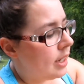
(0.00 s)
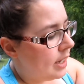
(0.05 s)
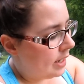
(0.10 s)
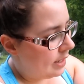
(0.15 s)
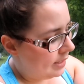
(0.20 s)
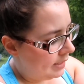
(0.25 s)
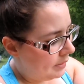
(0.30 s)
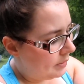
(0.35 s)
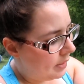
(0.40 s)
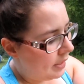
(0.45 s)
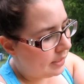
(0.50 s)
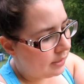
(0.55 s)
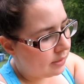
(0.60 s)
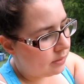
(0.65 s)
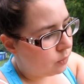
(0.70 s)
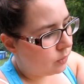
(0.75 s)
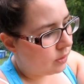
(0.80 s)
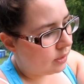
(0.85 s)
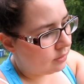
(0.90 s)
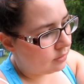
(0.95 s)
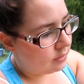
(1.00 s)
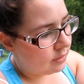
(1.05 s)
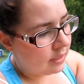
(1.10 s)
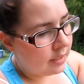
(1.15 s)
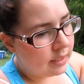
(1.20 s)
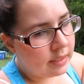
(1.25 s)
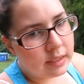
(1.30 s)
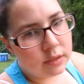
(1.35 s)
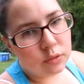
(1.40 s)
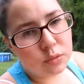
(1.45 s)
Anyways, what I was
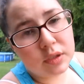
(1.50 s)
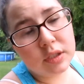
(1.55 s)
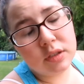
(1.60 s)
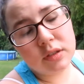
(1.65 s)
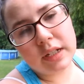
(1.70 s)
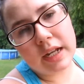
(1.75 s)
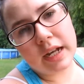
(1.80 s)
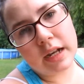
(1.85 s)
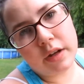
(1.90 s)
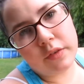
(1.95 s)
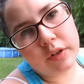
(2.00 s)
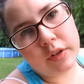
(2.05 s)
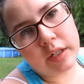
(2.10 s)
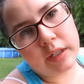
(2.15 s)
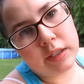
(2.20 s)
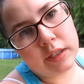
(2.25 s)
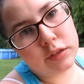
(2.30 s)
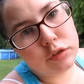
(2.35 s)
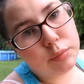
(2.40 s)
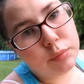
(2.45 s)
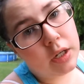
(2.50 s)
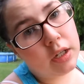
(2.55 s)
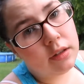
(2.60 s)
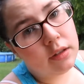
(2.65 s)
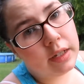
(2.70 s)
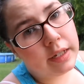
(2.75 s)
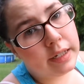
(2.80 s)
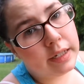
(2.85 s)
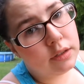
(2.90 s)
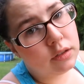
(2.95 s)
saying is we used to have a
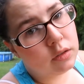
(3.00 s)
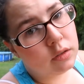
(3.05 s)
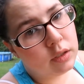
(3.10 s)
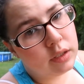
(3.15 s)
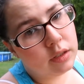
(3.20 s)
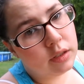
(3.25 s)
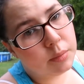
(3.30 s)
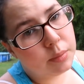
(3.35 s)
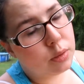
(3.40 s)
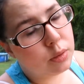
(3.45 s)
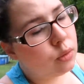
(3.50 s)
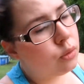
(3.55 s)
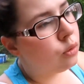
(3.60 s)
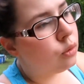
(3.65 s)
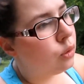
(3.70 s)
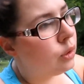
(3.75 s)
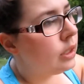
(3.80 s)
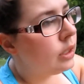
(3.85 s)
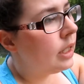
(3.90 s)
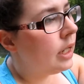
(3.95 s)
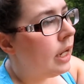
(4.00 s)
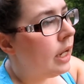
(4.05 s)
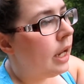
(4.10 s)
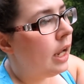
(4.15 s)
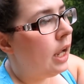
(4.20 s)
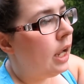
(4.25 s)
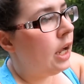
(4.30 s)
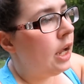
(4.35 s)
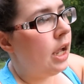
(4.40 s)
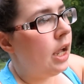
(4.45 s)
spotlight on the pool,
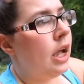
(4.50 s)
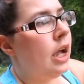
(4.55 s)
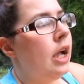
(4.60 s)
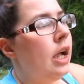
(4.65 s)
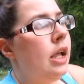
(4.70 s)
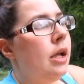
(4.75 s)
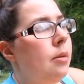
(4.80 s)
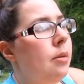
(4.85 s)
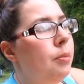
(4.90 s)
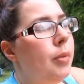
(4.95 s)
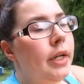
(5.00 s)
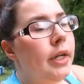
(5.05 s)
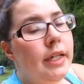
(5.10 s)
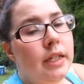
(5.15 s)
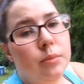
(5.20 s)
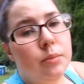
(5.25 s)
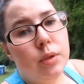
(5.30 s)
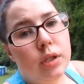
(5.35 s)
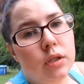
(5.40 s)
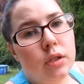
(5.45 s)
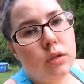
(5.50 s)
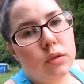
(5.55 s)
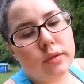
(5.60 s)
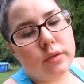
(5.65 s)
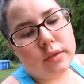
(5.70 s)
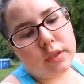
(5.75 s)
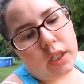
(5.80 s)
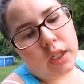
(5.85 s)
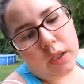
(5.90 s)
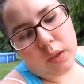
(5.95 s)
but it broke,
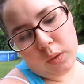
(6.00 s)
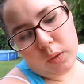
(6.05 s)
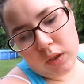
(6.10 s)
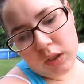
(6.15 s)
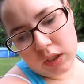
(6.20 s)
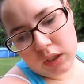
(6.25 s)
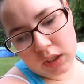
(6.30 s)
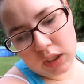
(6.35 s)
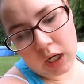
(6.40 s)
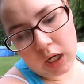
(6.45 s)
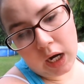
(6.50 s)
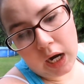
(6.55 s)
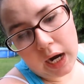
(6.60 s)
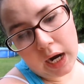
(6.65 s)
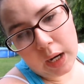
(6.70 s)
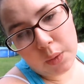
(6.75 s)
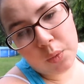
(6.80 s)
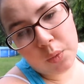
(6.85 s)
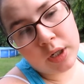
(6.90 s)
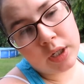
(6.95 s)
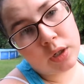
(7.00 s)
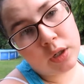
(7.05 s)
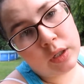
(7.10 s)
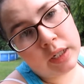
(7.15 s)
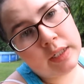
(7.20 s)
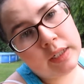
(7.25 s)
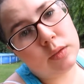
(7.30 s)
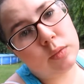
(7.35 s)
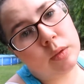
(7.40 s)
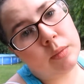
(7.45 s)
so I want to go
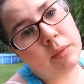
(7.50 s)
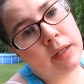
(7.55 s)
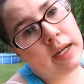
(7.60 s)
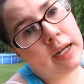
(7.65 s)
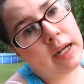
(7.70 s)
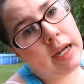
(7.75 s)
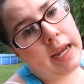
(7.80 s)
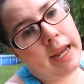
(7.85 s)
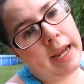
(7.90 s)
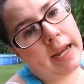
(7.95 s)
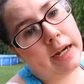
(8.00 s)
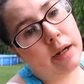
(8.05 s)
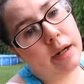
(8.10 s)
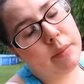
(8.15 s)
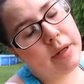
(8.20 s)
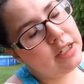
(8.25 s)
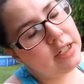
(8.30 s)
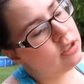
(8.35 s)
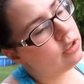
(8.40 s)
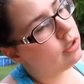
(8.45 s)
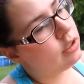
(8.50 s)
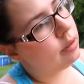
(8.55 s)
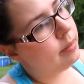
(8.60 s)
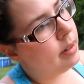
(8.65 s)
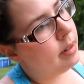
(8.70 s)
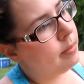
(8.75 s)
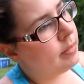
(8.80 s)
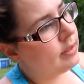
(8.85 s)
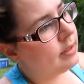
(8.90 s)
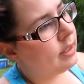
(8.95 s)
night swimming, and I might just go
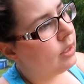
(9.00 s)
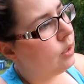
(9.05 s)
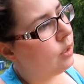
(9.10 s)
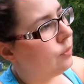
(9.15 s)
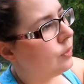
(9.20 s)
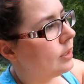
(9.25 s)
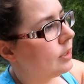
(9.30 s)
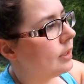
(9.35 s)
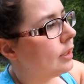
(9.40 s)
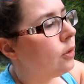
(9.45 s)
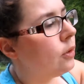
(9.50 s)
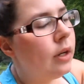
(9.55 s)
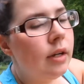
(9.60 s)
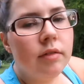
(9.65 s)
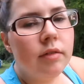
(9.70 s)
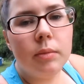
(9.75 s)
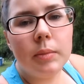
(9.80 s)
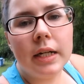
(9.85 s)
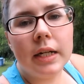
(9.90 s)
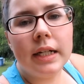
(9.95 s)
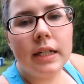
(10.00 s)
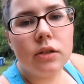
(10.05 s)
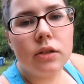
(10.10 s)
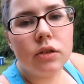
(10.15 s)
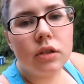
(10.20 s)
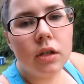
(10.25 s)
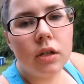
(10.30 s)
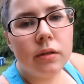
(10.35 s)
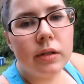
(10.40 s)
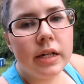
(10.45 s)
by myself because I don't have anybody else
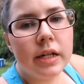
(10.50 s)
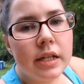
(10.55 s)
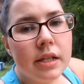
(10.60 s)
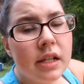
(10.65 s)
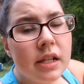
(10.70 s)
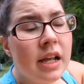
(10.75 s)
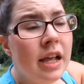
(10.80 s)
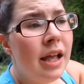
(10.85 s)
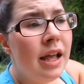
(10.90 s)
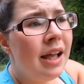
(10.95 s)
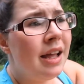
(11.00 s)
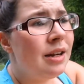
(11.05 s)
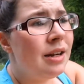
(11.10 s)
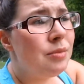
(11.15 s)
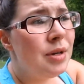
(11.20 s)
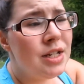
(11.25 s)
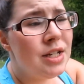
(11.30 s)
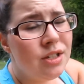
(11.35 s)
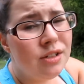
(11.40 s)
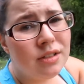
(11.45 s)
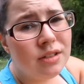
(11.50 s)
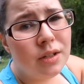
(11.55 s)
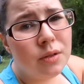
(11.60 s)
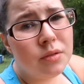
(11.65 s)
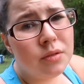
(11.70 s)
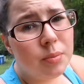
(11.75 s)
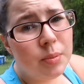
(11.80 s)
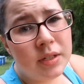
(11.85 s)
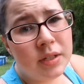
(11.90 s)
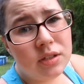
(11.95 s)
to go with, and I might just go
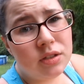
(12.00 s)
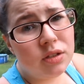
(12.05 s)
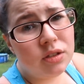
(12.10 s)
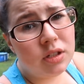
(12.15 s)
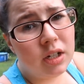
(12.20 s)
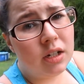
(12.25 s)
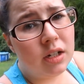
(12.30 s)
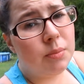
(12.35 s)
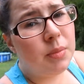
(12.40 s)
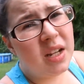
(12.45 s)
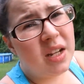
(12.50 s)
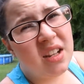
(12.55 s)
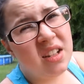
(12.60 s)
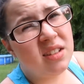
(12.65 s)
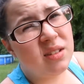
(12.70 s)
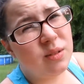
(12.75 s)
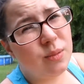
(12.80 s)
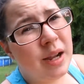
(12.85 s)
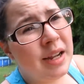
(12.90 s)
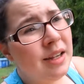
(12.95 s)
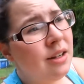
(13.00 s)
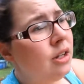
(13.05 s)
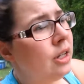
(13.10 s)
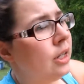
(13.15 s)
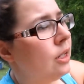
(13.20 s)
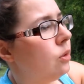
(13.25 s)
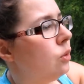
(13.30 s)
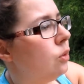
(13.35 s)
in the pitch dark because why not,